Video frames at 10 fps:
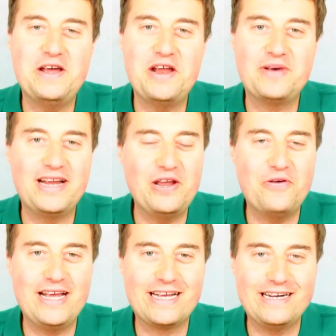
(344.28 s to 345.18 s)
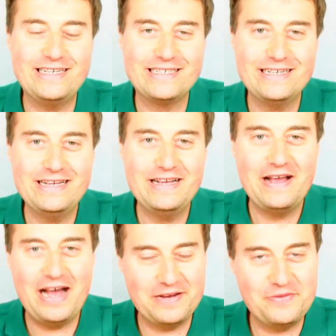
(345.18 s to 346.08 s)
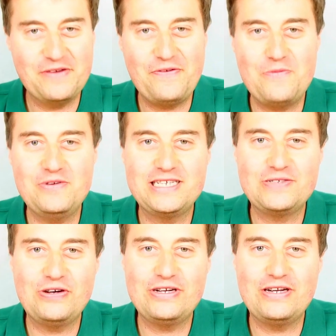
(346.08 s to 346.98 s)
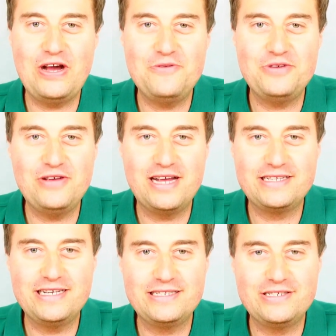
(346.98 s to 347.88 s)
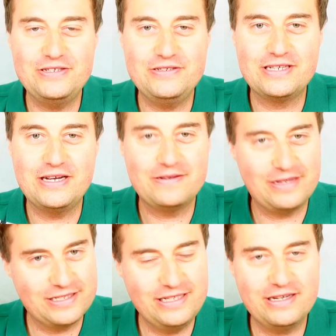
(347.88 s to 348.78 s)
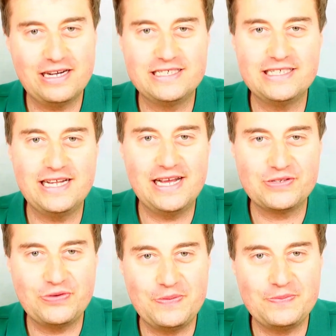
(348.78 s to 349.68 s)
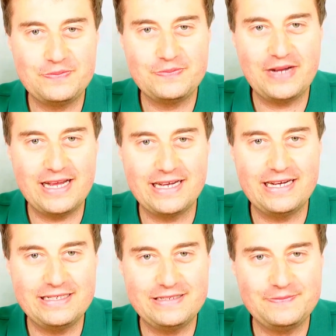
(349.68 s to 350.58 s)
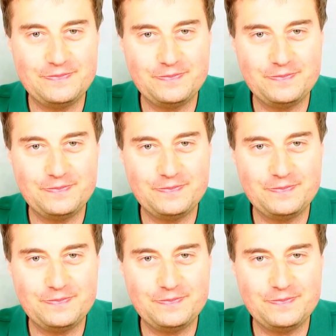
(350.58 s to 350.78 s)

but anyway, guys, I had a bit of fun with this one, and I hope you had did too. So I'll see you guys in the next one. Bye, guys.